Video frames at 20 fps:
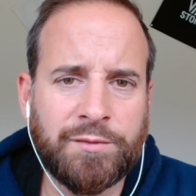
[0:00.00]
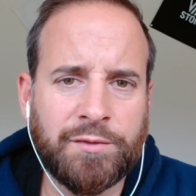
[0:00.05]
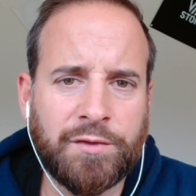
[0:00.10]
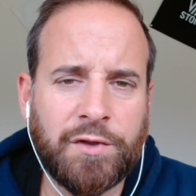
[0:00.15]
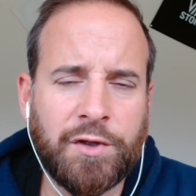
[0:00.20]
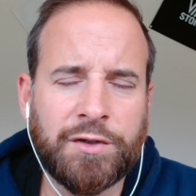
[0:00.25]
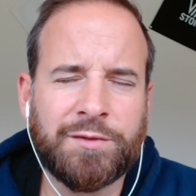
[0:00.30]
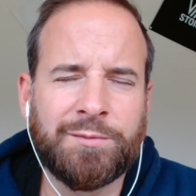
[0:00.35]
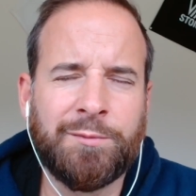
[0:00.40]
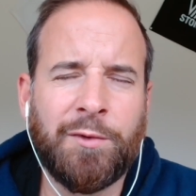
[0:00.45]

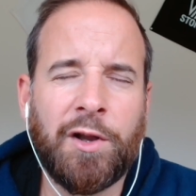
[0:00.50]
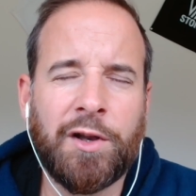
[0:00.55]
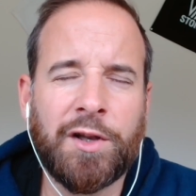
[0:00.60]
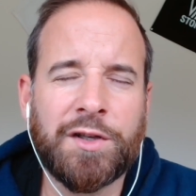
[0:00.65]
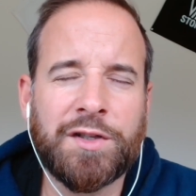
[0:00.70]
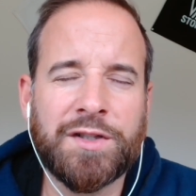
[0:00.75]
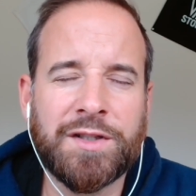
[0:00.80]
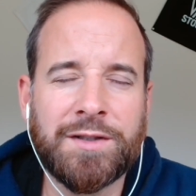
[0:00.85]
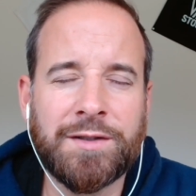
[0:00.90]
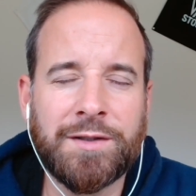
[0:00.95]

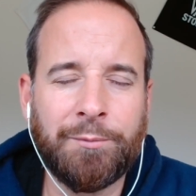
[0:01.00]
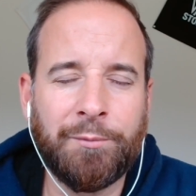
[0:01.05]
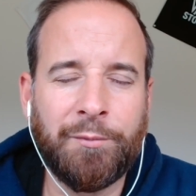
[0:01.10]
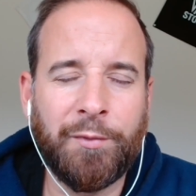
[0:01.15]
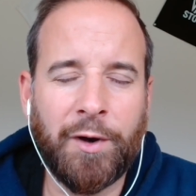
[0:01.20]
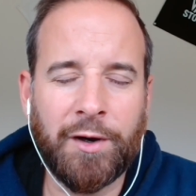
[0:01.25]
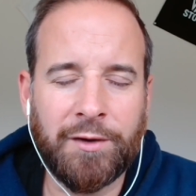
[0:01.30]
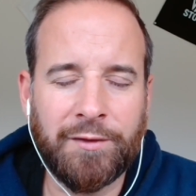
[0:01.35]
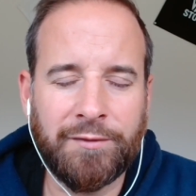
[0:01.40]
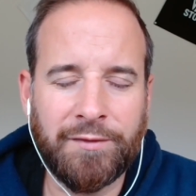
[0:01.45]
cosmology
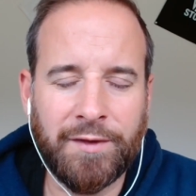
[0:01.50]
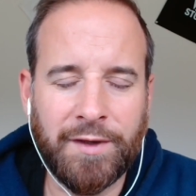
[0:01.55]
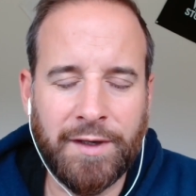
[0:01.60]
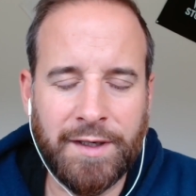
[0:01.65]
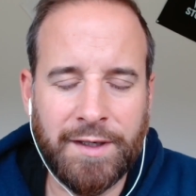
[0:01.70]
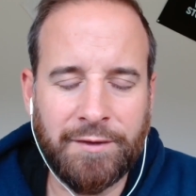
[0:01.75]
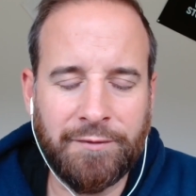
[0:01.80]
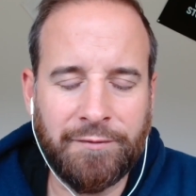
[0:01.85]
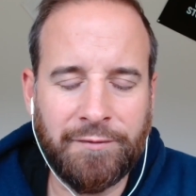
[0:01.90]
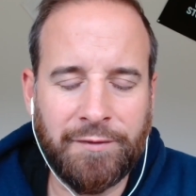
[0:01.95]
part of
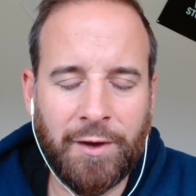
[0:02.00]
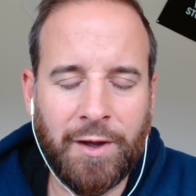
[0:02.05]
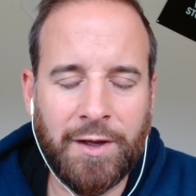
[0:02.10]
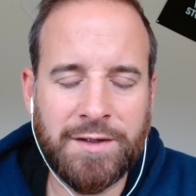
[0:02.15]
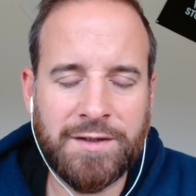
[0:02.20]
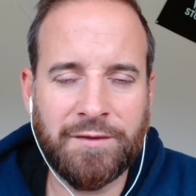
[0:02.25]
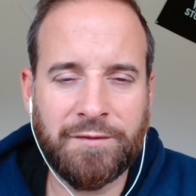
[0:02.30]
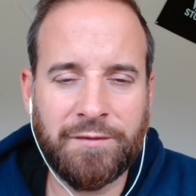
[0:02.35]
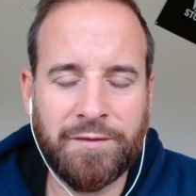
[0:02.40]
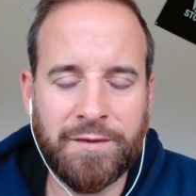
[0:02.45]
the
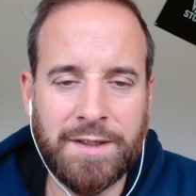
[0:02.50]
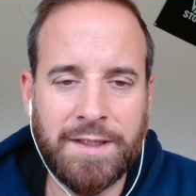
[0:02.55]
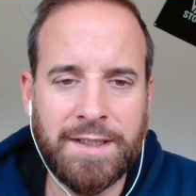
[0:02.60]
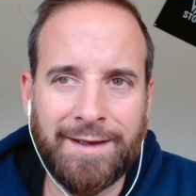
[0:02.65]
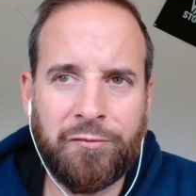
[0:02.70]
philosophy.